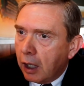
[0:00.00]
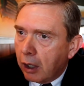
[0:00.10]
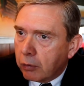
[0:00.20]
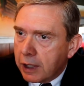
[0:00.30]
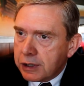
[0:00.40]

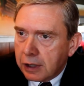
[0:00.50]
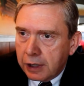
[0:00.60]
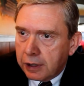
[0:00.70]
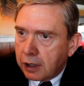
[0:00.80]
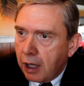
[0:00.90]

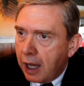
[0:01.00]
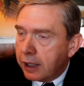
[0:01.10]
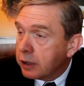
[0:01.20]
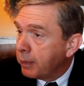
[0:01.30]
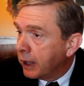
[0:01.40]
Recently the
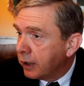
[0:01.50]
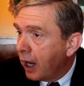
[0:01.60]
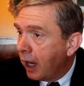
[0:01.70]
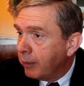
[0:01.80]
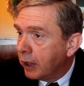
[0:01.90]
client spent
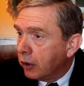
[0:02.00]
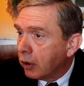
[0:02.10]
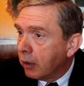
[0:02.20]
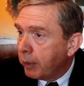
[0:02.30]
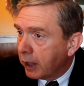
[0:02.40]
time in
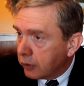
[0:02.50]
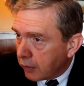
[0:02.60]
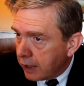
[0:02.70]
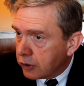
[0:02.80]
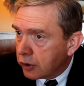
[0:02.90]
Europe at a
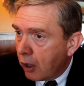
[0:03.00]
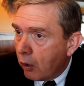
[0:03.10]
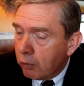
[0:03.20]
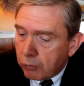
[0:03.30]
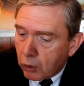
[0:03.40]
trade
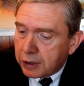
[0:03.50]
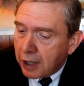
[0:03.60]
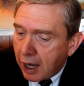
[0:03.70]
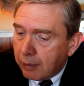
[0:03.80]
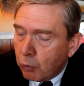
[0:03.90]
show, more
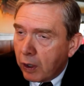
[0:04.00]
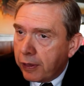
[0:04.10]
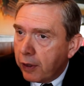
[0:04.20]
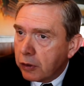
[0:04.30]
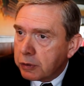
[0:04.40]
time
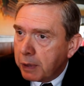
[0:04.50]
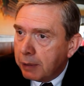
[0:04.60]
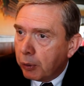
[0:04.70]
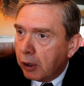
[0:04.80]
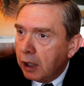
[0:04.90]
with those
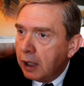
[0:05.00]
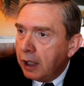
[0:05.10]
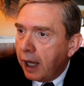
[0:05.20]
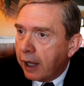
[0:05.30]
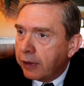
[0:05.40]
people,
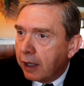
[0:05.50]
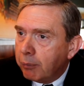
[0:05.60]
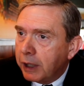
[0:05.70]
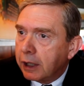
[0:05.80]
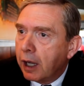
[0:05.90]
and
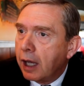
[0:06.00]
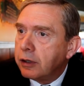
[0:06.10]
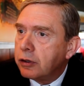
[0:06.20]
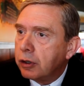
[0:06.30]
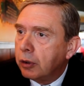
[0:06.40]
they've
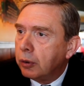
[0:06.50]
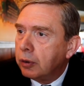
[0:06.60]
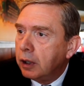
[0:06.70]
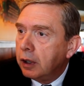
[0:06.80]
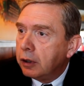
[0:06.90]
begun
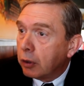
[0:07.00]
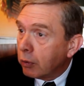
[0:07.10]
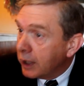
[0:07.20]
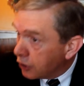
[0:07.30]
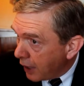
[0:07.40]
to
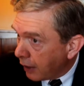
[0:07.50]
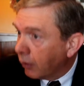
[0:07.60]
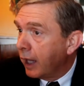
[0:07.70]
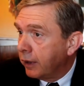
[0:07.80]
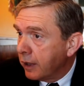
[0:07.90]

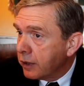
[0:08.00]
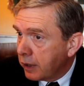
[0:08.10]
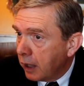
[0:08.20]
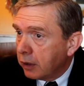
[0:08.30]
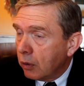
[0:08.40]
regenerate this
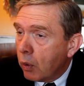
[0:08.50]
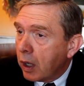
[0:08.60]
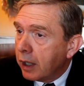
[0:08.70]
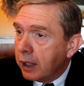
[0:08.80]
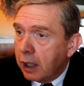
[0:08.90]
thing to
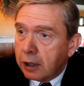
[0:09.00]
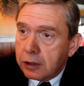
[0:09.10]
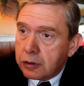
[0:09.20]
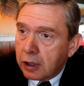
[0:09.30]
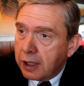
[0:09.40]
where
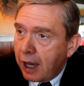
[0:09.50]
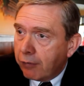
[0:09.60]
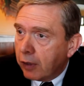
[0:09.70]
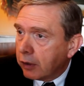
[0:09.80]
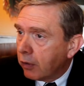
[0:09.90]
it should
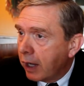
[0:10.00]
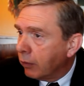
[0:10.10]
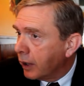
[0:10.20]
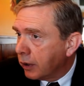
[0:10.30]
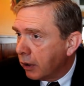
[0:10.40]
have a great
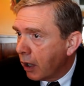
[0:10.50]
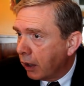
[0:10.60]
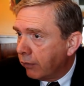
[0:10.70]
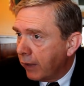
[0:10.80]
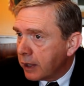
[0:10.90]
return
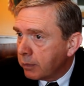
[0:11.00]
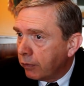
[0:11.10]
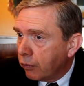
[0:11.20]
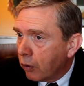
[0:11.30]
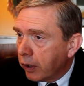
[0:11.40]
on
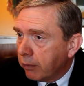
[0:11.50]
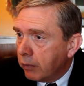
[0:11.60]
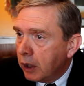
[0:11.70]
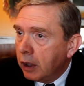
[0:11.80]
investment for them.